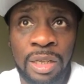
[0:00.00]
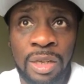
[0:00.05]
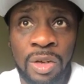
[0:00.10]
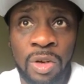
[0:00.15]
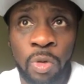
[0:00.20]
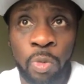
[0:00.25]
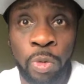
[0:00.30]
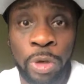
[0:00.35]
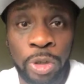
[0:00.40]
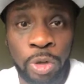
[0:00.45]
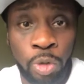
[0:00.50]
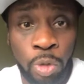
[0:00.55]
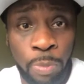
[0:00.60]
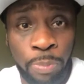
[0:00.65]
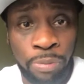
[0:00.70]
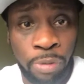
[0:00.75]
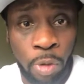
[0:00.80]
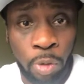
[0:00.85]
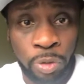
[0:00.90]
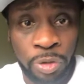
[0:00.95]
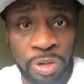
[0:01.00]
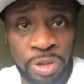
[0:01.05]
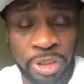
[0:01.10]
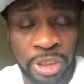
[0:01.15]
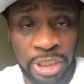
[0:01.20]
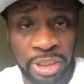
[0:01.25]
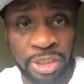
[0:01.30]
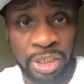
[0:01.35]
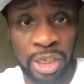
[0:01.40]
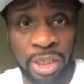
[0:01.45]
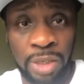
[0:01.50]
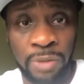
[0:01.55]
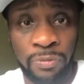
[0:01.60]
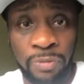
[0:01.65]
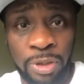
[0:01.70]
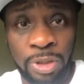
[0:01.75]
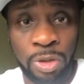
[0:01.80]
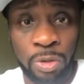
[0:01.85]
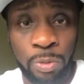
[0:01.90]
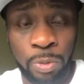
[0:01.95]
when you approach these
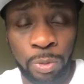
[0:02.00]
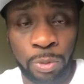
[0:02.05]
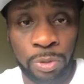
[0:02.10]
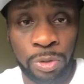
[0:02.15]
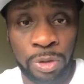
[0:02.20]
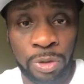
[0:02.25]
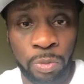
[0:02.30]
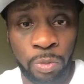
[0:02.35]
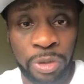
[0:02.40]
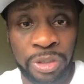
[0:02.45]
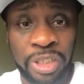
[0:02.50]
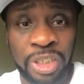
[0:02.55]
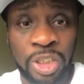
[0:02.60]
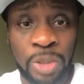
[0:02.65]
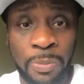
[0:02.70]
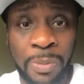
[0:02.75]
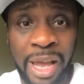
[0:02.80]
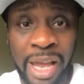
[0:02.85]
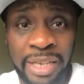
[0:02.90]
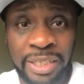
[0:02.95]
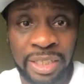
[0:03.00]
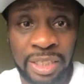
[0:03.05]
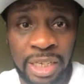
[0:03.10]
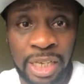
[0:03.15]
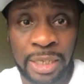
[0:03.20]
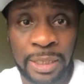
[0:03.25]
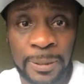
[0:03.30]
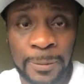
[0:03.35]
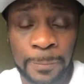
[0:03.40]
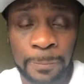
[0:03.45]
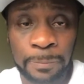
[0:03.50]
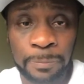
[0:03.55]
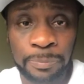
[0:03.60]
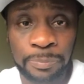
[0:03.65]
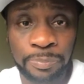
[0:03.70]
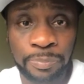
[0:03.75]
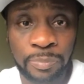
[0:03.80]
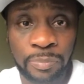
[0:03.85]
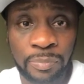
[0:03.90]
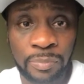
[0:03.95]
individuals with this mindset,
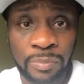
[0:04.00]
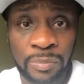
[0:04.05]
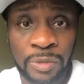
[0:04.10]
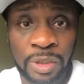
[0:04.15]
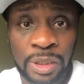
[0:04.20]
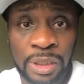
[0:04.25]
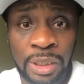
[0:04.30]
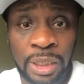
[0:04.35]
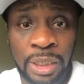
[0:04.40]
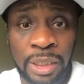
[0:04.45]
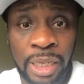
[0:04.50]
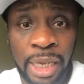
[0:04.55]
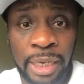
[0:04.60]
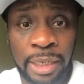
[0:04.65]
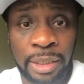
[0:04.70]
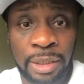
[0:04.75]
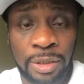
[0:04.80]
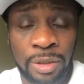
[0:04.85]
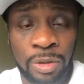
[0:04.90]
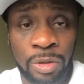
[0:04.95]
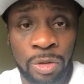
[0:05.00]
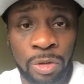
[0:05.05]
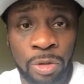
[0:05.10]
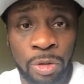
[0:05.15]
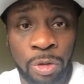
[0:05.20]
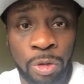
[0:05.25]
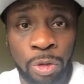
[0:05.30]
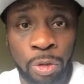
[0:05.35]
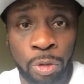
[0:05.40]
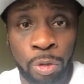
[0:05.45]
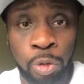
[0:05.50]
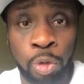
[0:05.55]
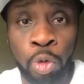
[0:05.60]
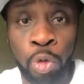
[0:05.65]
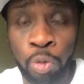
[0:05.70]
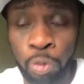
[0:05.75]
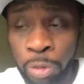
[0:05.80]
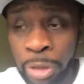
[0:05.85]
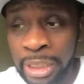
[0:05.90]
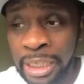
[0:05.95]
like you
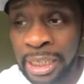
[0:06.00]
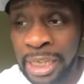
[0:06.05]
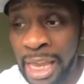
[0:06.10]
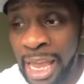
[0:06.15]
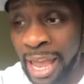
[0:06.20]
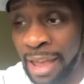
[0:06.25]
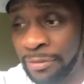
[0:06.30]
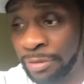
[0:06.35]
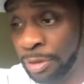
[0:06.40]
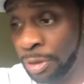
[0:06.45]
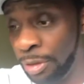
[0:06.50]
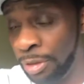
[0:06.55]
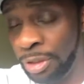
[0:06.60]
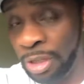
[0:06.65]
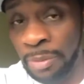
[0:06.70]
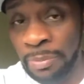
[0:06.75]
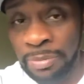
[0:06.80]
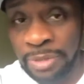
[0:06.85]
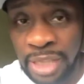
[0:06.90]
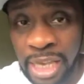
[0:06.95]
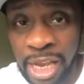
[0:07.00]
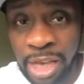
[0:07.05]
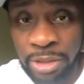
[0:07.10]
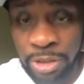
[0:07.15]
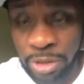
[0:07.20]
really have to dumb down